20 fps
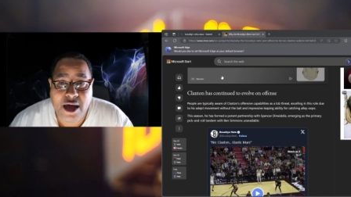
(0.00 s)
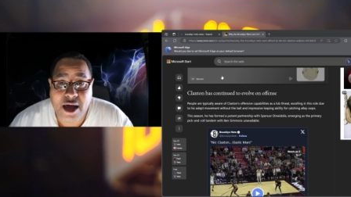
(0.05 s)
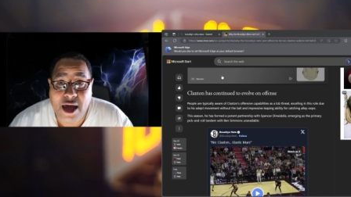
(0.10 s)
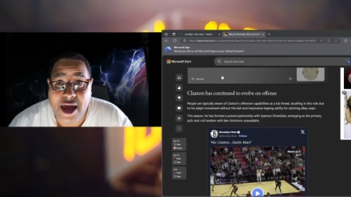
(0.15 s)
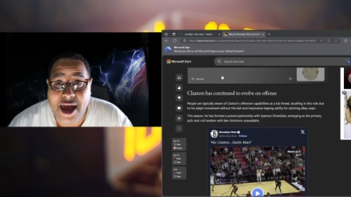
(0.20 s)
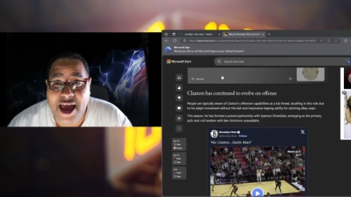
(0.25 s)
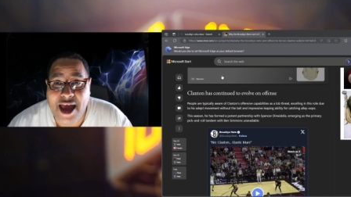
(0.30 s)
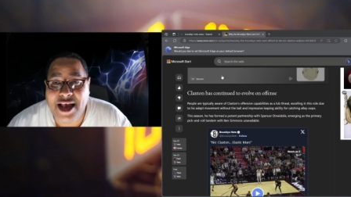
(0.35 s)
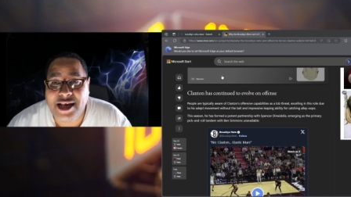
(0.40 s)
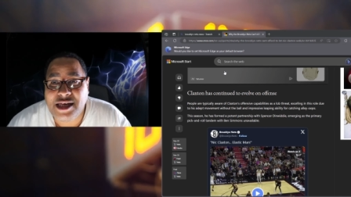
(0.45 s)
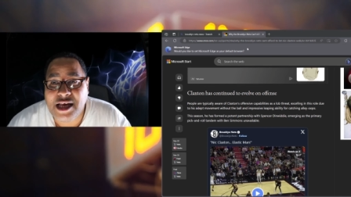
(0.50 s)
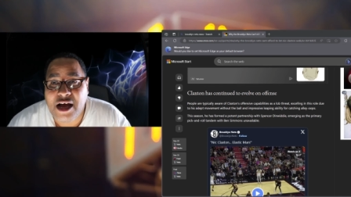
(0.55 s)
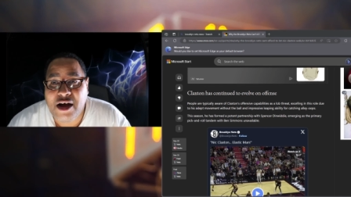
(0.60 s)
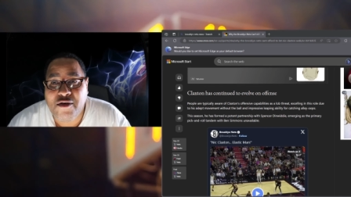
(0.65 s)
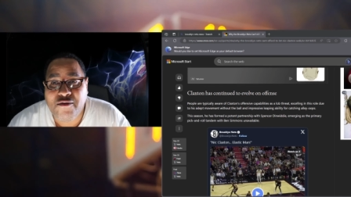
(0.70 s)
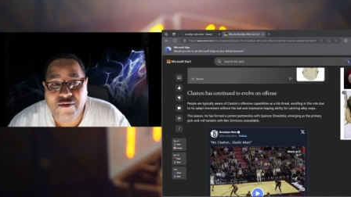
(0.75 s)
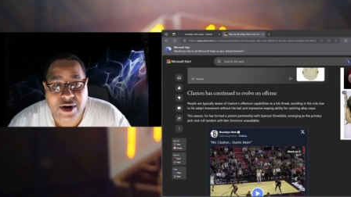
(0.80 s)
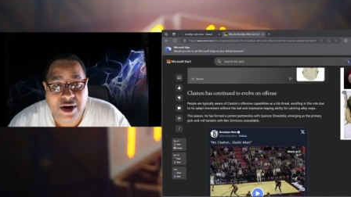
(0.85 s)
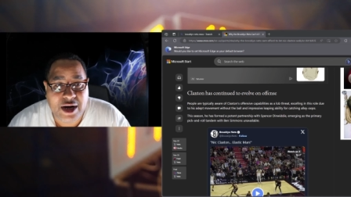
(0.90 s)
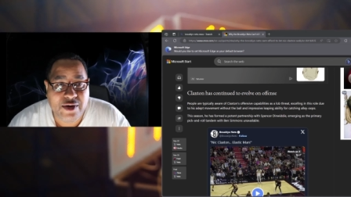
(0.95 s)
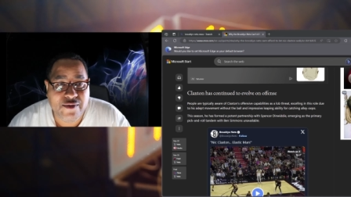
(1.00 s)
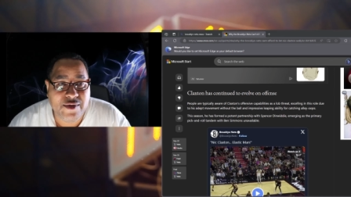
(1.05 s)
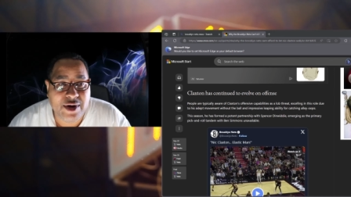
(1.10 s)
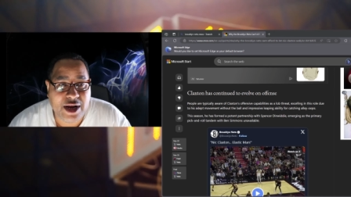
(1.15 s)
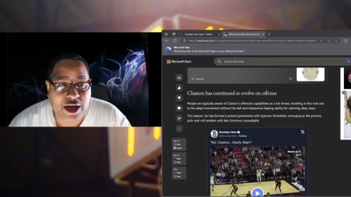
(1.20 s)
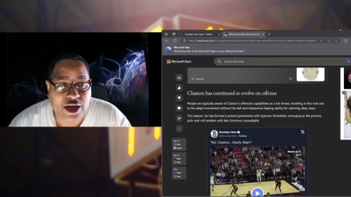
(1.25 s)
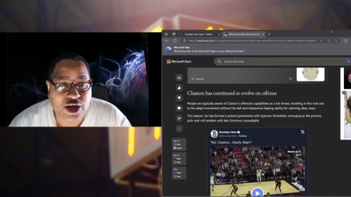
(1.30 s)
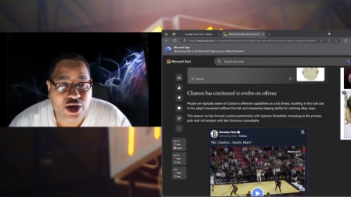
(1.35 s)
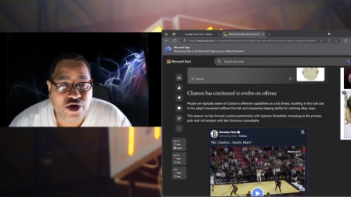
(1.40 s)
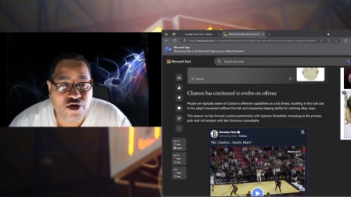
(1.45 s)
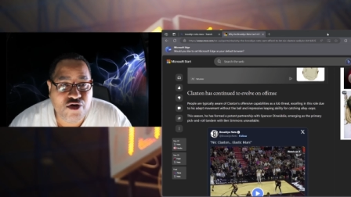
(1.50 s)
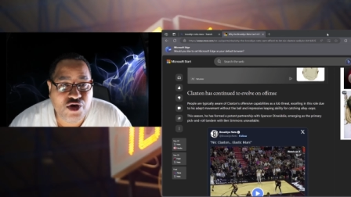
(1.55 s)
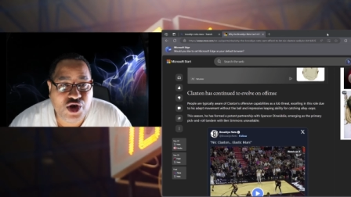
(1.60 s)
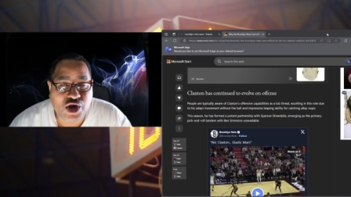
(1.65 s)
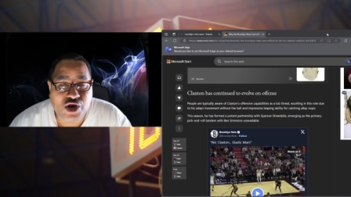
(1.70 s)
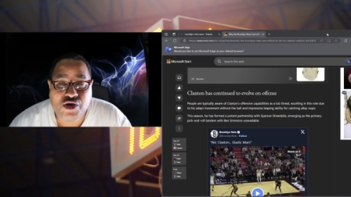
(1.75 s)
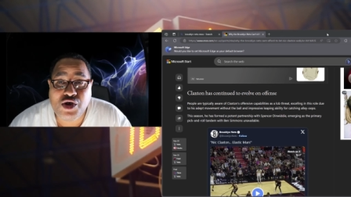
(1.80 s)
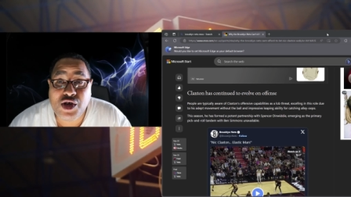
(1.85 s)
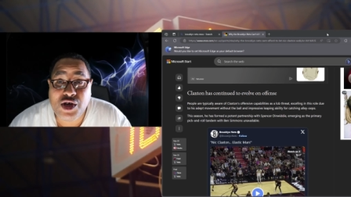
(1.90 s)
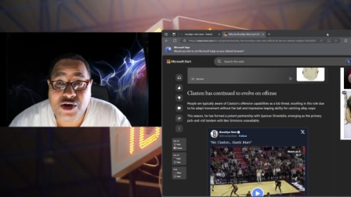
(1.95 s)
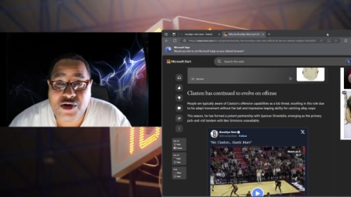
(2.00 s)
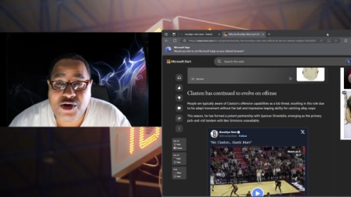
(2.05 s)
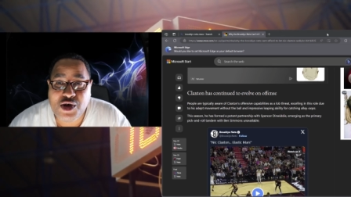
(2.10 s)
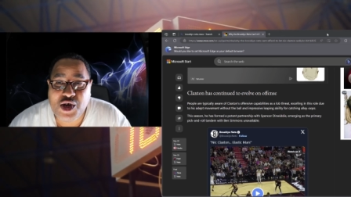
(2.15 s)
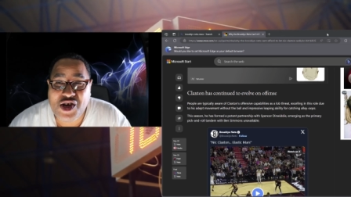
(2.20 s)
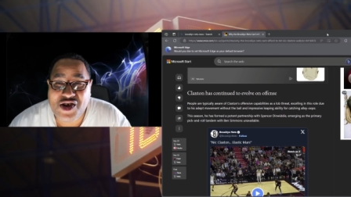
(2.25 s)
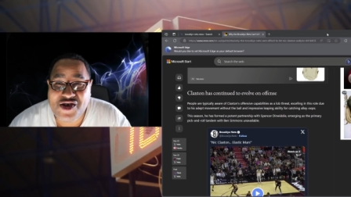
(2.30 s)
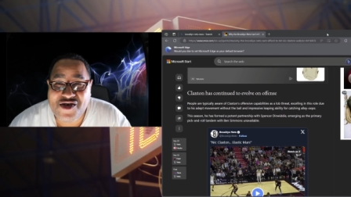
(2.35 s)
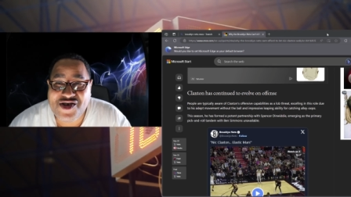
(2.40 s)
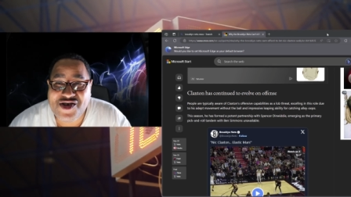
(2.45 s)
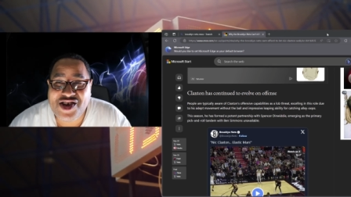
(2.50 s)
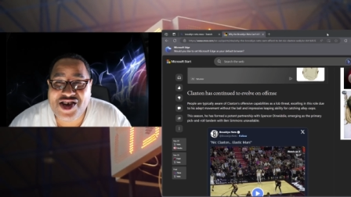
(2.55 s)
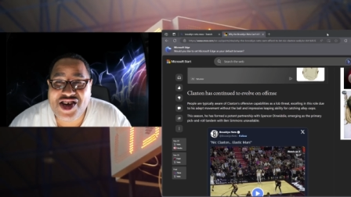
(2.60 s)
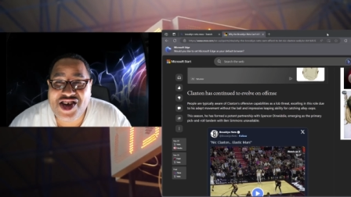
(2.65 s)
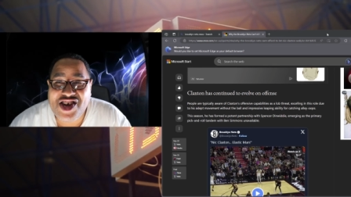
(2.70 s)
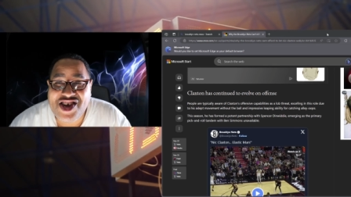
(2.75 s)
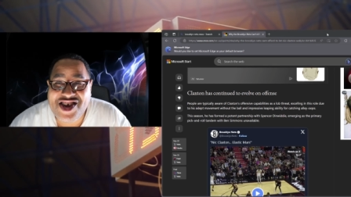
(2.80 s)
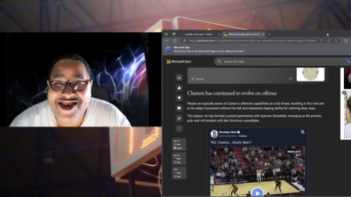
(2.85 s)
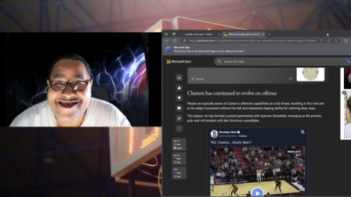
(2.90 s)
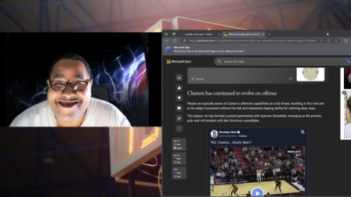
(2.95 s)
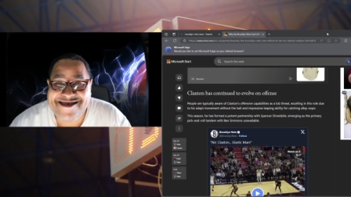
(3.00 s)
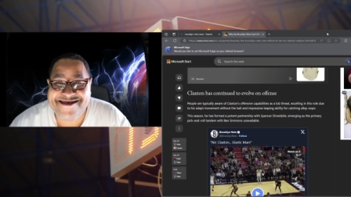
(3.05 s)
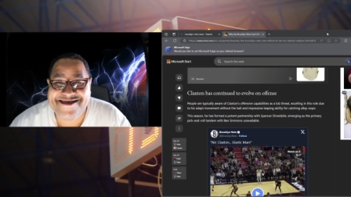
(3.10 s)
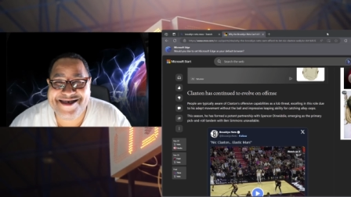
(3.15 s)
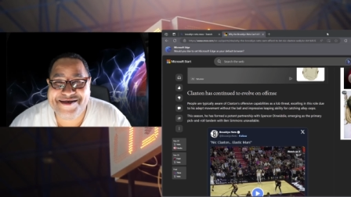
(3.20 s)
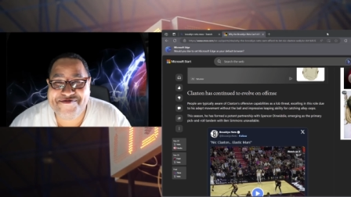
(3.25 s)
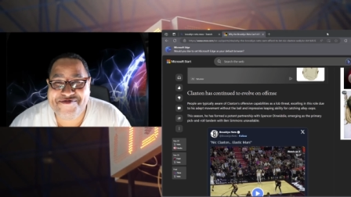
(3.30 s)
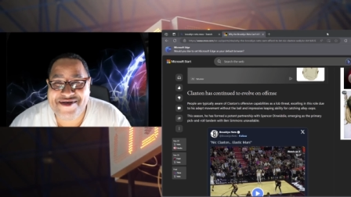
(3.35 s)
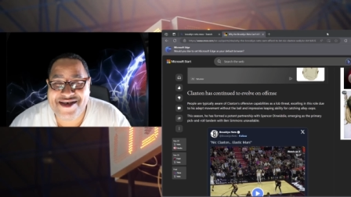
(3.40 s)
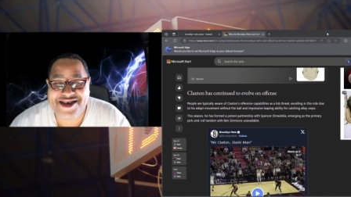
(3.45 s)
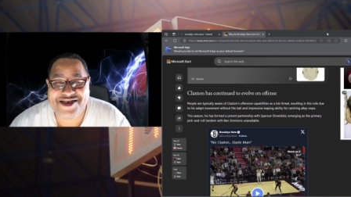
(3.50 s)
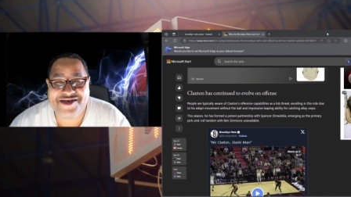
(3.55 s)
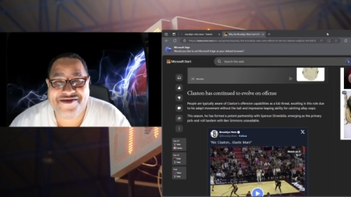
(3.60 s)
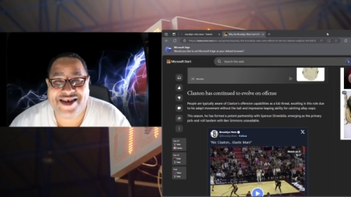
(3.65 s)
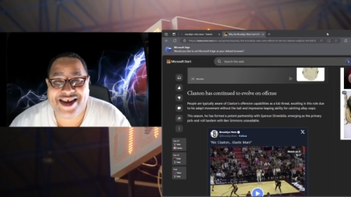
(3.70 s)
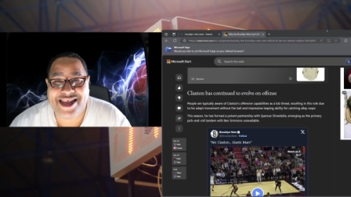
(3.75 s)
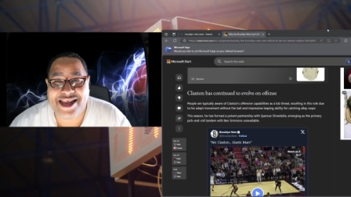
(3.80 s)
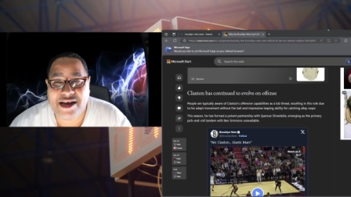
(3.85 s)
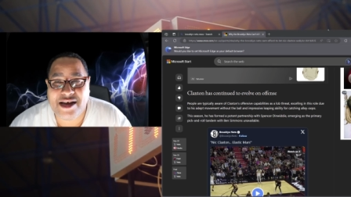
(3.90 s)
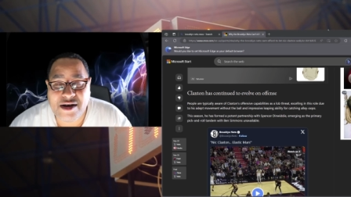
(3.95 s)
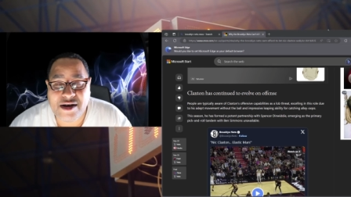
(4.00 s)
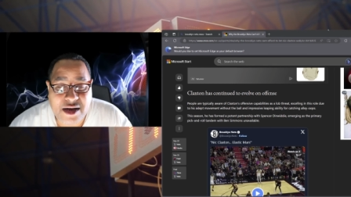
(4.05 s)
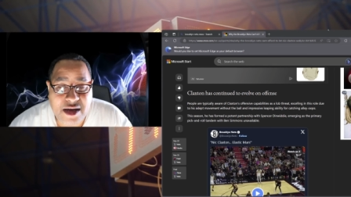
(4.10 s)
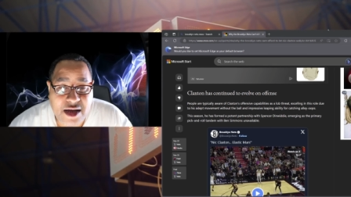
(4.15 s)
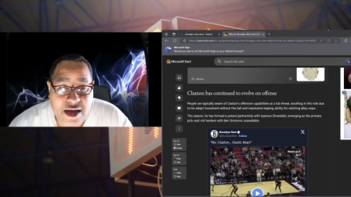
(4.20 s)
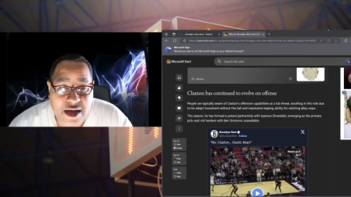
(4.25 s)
is a really, really huge, huge, huge, huge, huge plus right there.